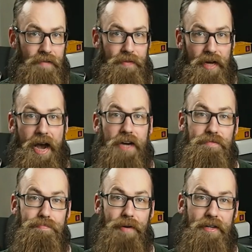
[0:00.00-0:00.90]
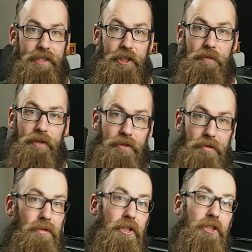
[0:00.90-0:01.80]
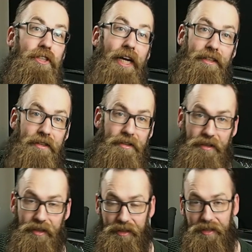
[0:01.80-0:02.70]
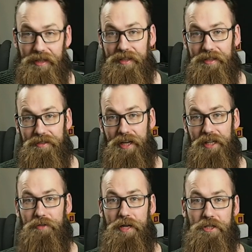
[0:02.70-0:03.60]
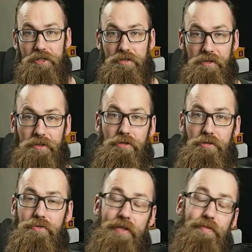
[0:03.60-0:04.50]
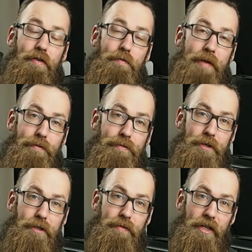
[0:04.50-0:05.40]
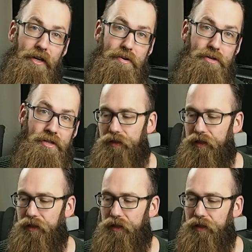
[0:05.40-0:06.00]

I compared this one to the Schecter Hellraiser Solo 2 in one of my first videos.